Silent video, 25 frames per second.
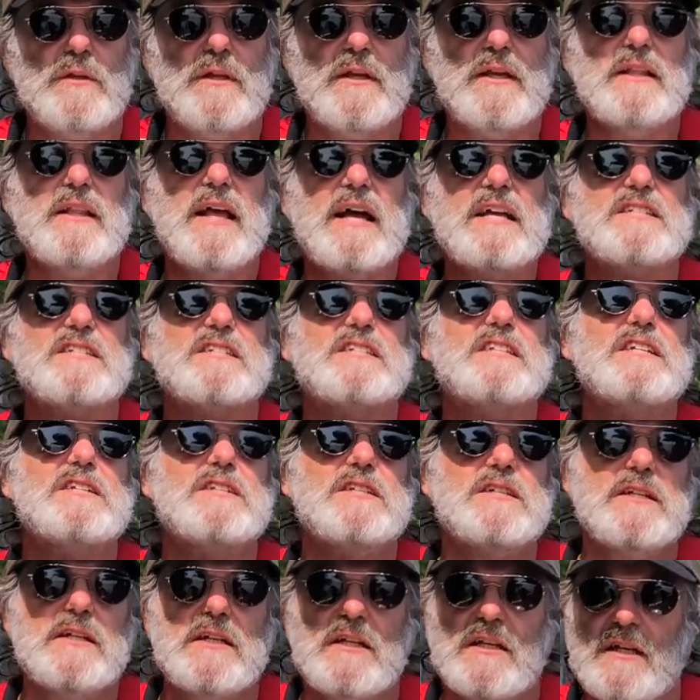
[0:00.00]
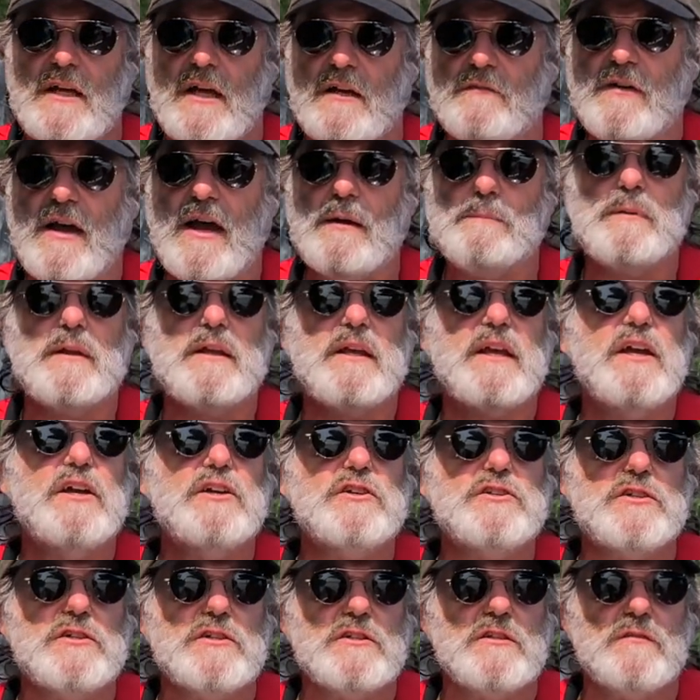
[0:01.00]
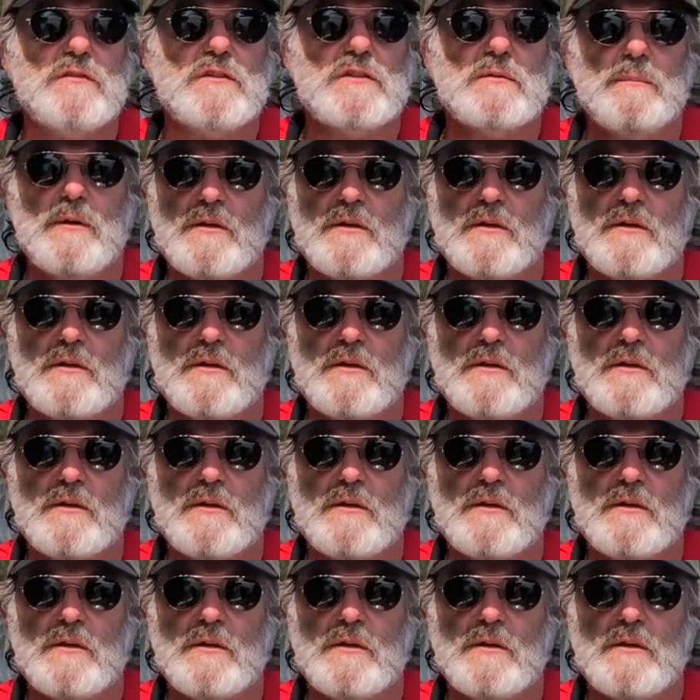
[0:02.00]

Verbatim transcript: the elasticity of applications of this